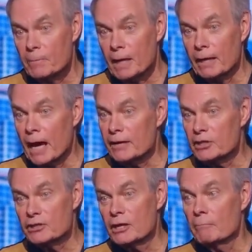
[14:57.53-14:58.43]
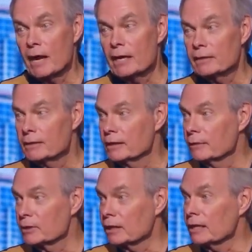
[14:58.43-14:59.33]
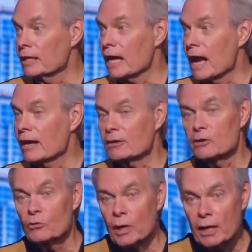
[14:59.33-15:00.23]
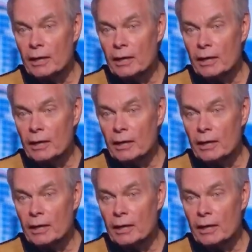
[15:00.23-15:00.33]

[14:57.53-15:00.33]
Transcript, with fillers: And I just commanded them to get out of the way.